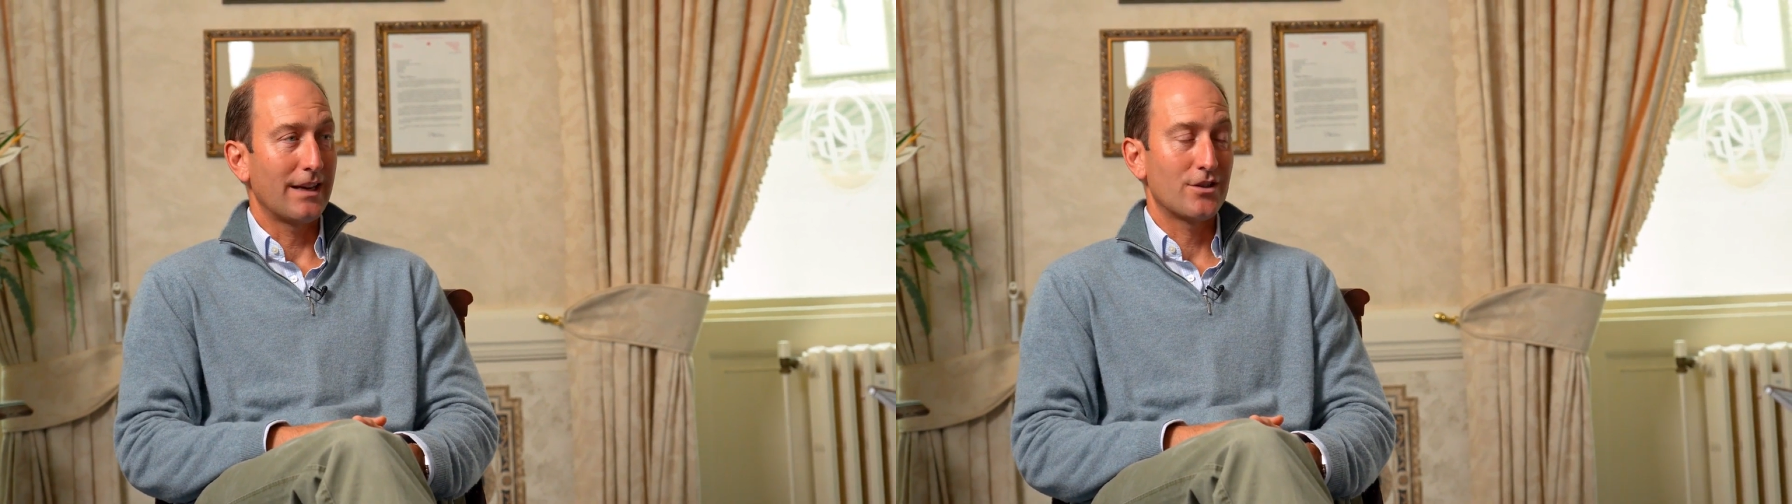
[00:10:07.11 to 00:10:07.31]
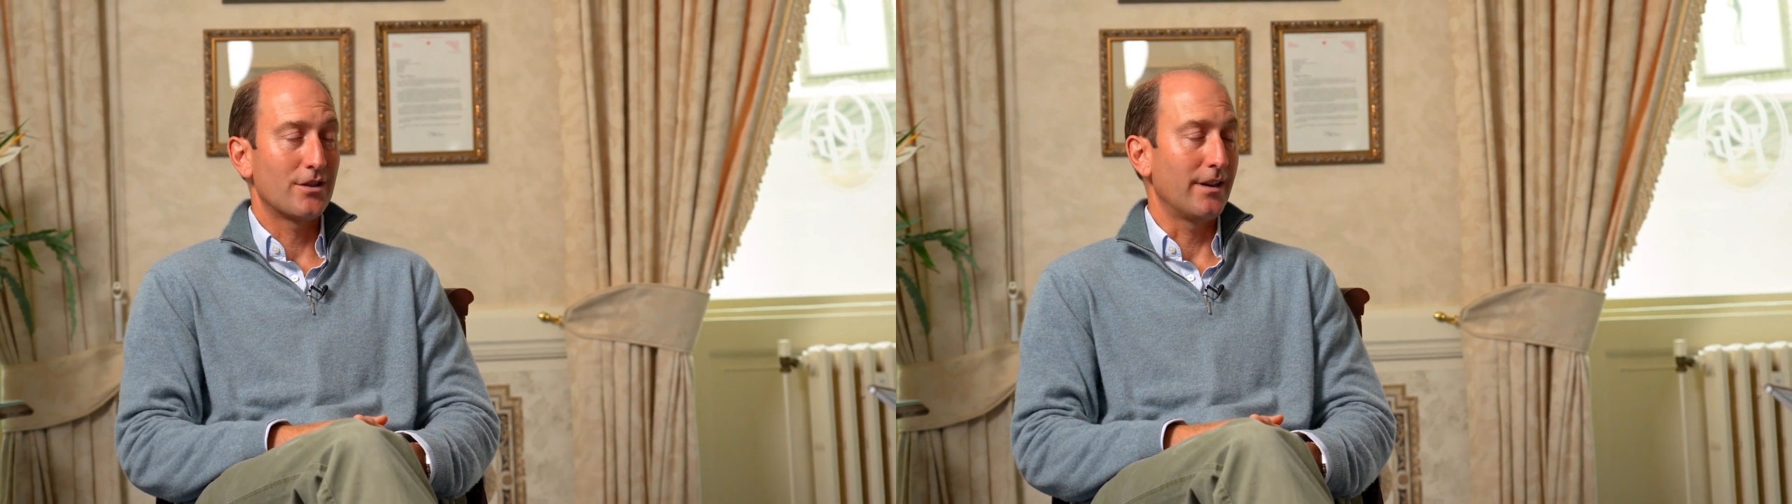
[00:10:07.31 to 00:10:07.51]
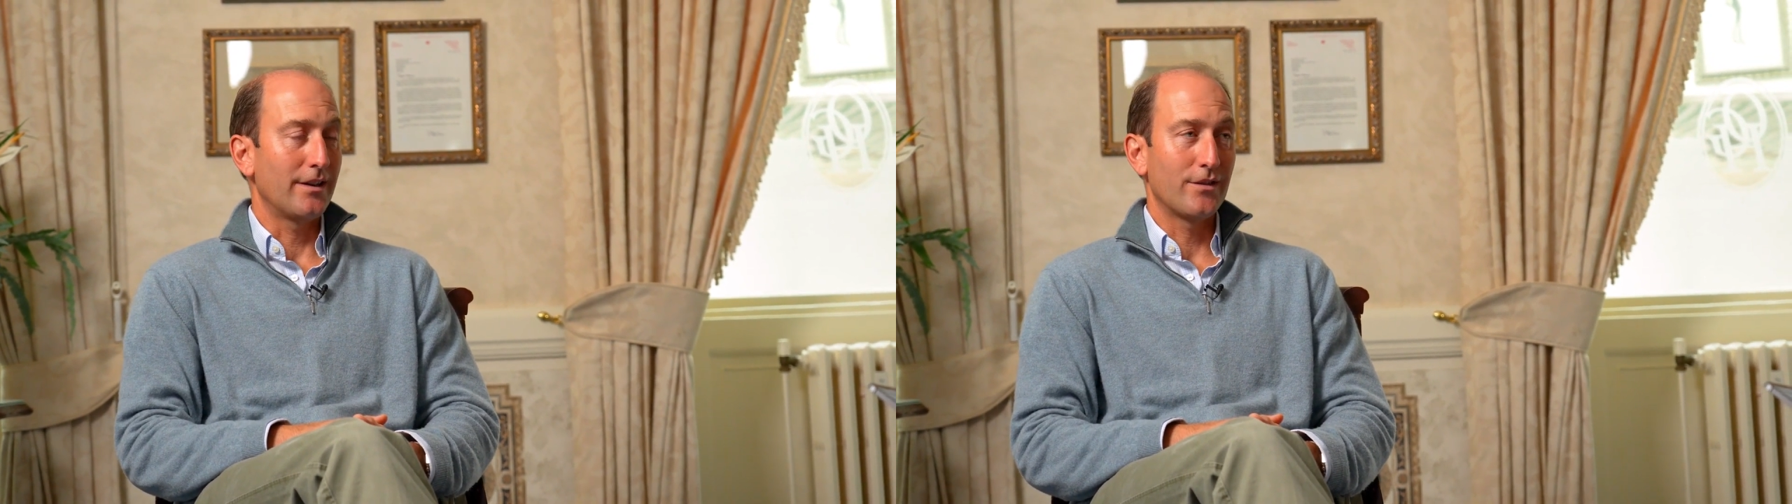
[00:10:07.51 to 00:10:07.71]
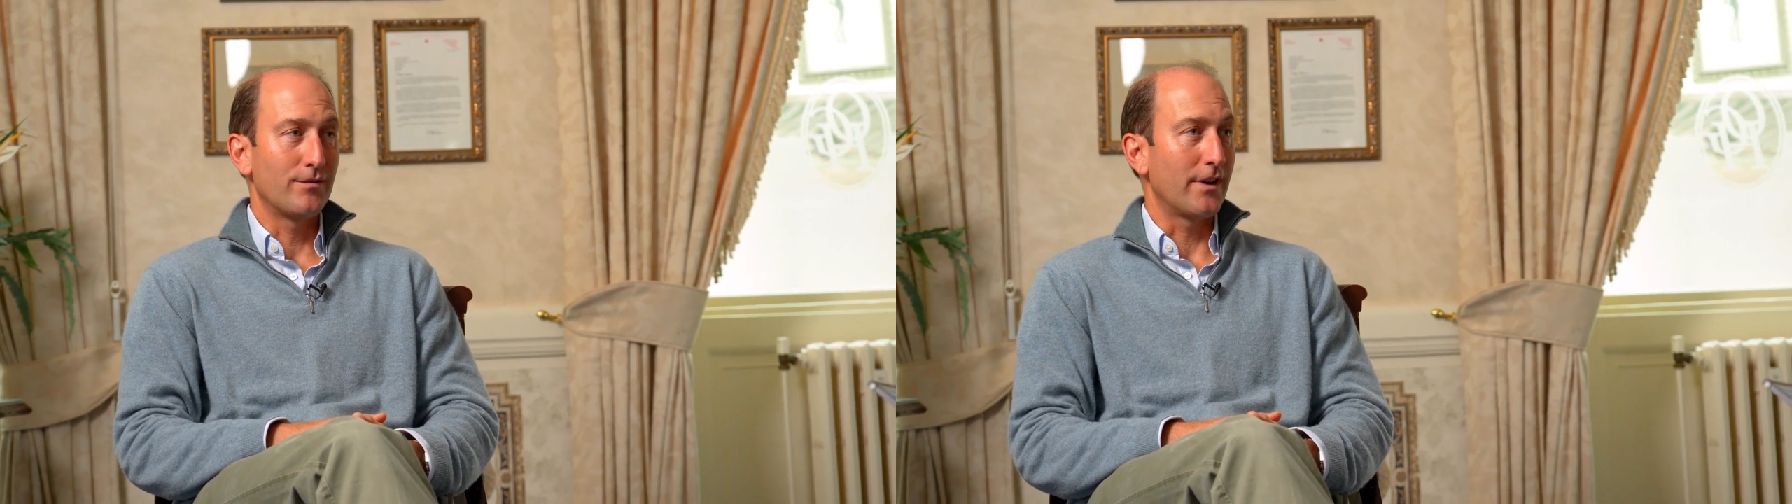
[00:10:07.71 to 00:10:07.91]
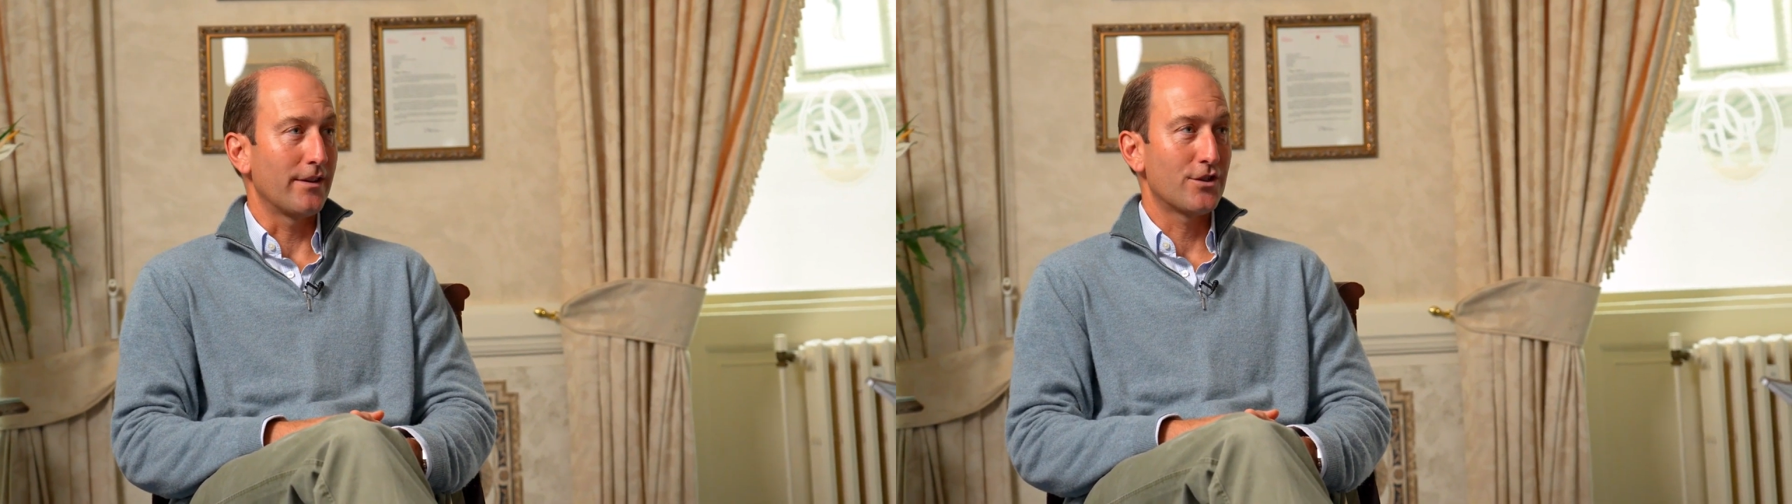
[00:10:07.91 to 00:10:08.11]
actually, it's a
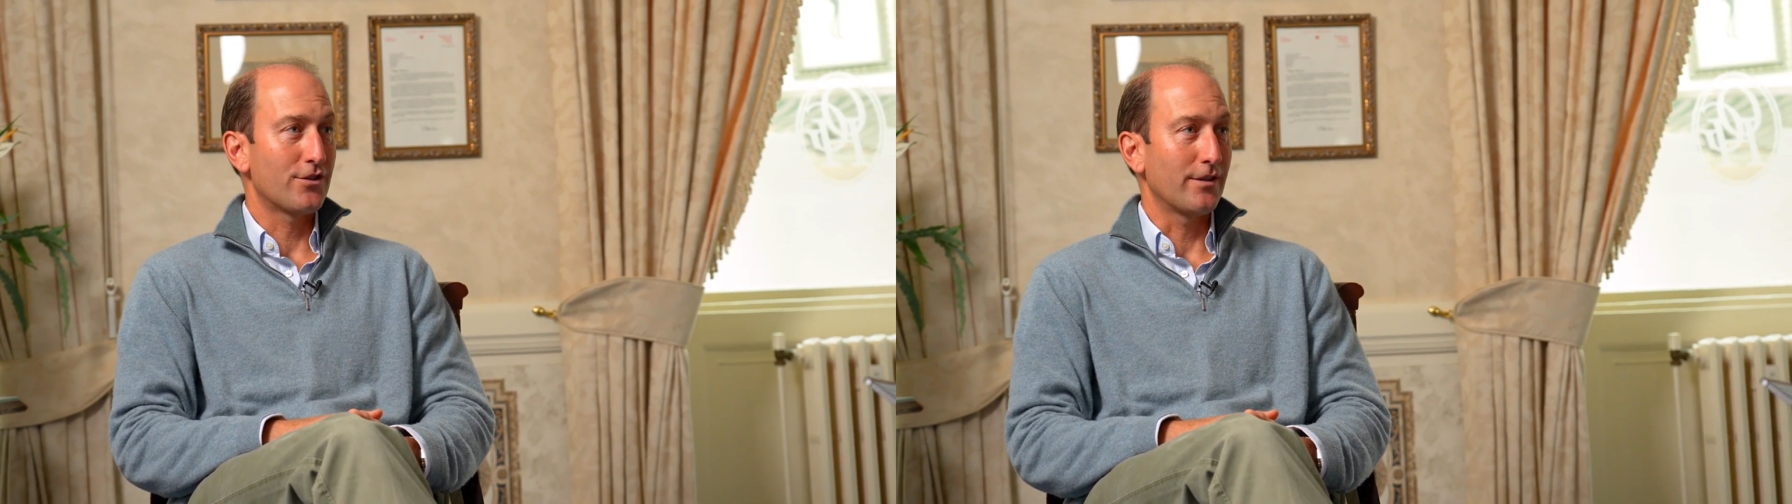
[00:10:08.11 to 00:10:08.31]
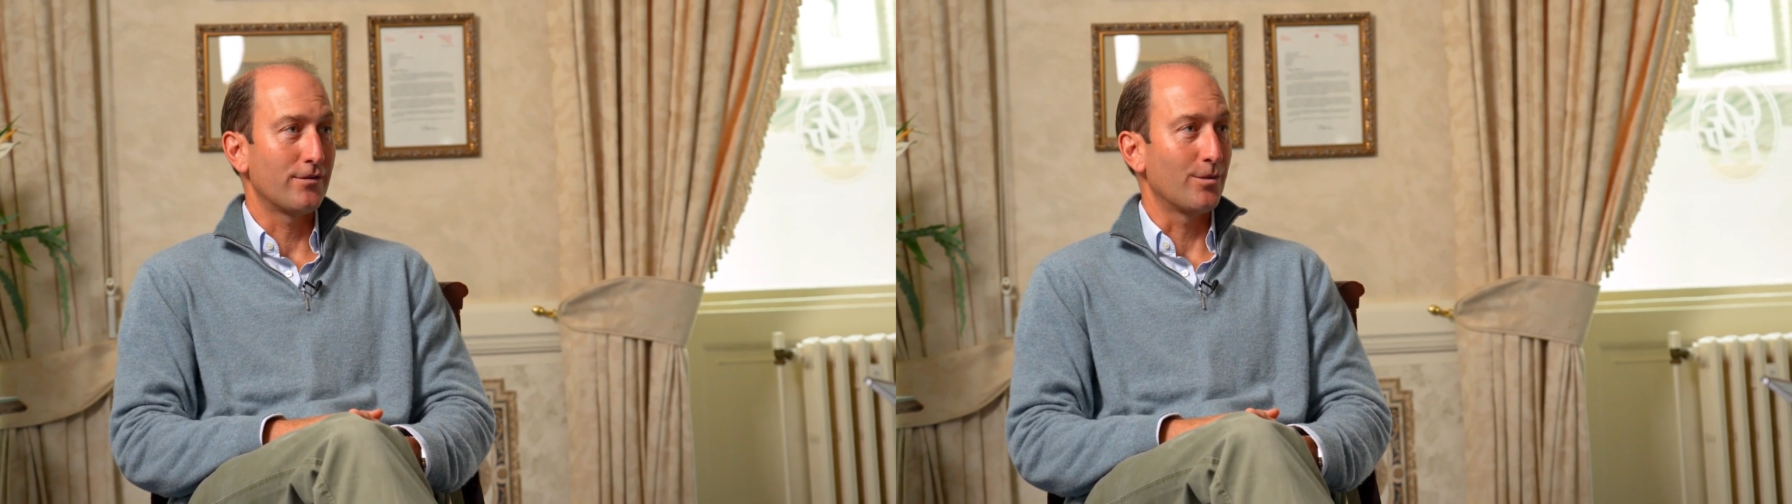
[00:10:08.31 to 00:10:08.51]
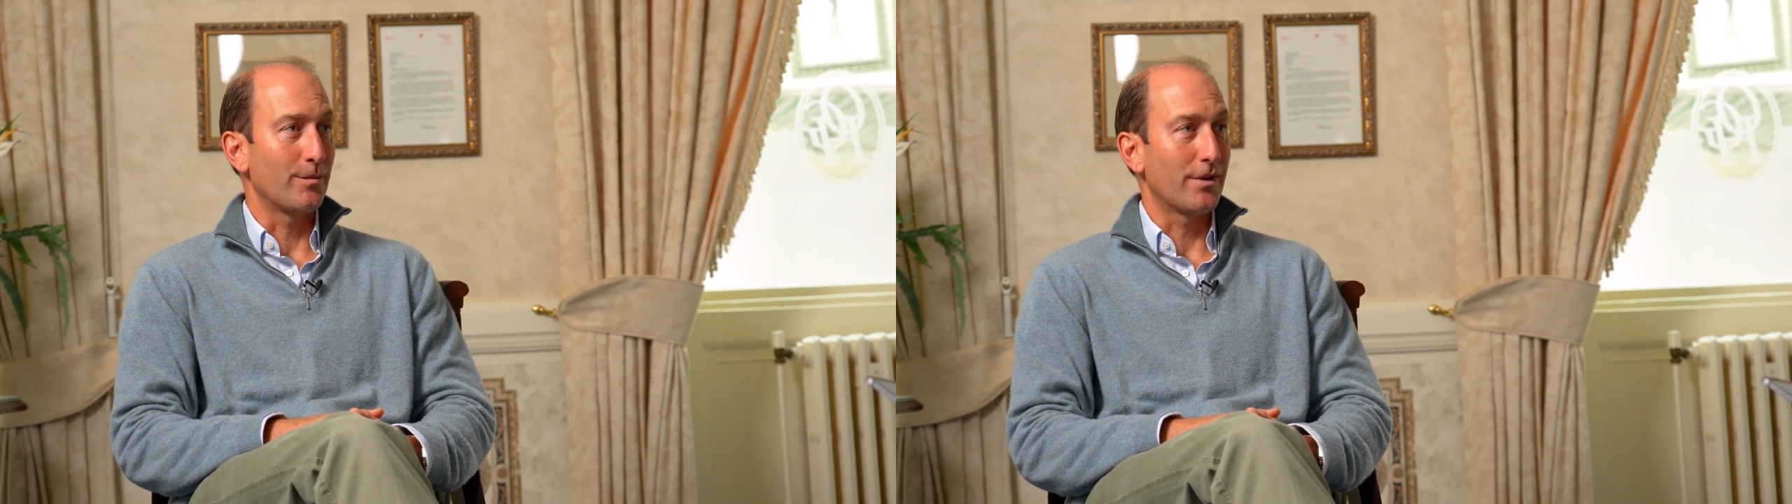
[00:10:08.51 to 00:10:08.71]
very straightforward